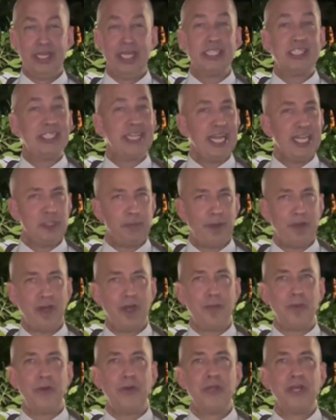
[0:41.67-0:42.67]
In today's
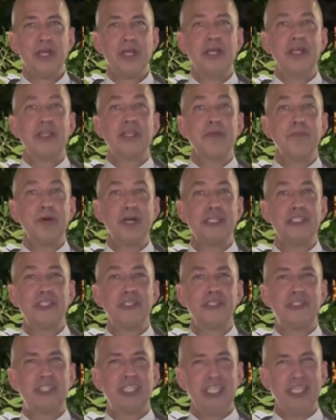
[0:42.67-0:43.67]
parable, the
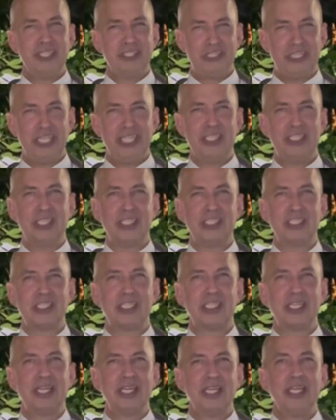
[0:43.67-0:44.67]
mustard seed is
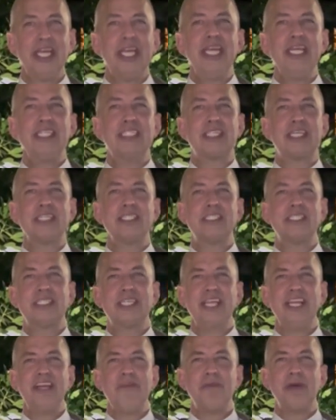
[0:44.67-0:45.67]
Jesus. He is
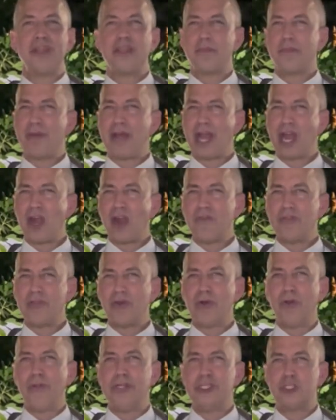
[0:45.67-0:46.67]
conceived by the power of
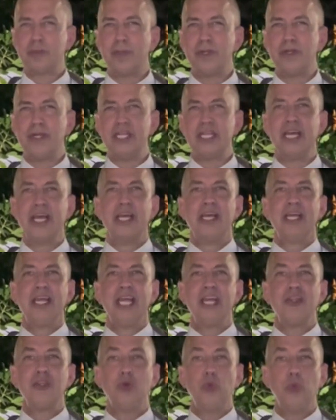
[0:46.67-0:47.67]
the Holy Spirit
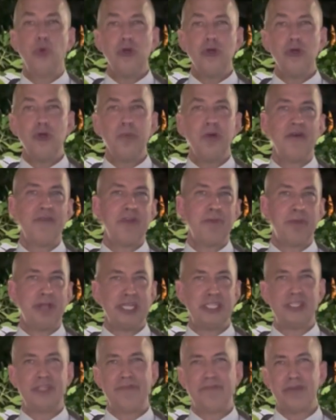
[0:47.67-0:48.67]
in the womb of the
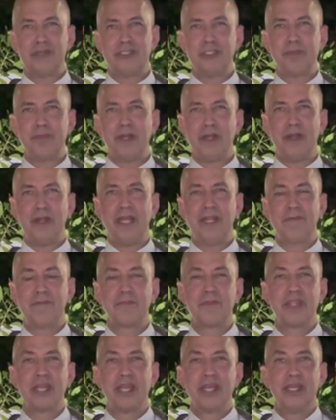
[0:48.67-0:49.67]
Blessed Virgin Mary.
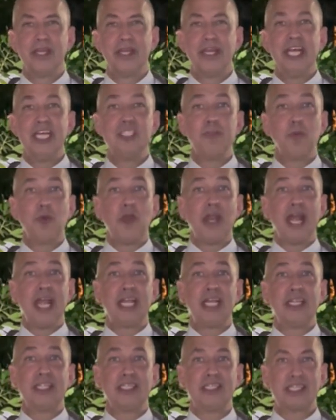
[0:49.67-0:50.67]
His
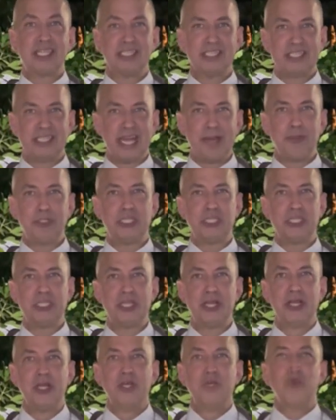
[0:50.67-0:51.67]
miraculous conception,
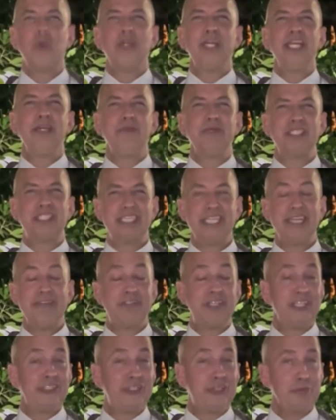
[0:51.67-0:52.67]
where he
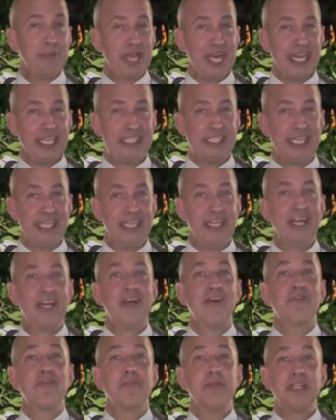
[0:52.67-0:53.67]
receives his humanity
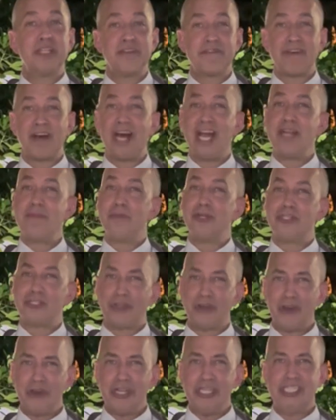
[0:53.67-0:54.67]
from the divine
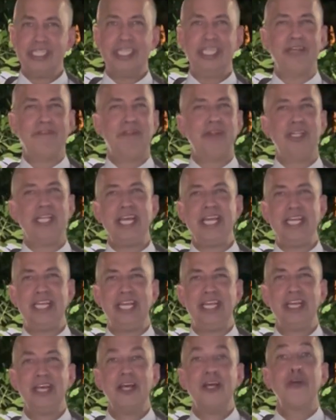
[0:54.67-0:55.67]
maternity of Our
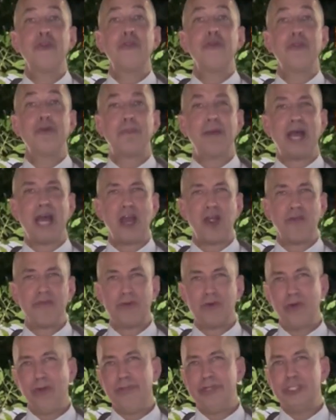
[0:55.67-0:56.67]
Lady through the power of
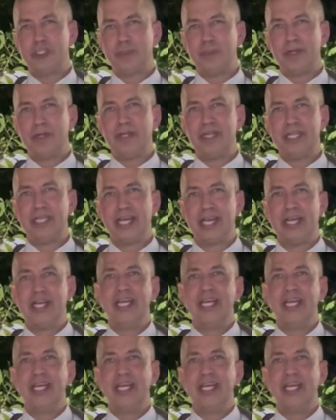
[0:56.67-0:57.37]
the Holy Spirit,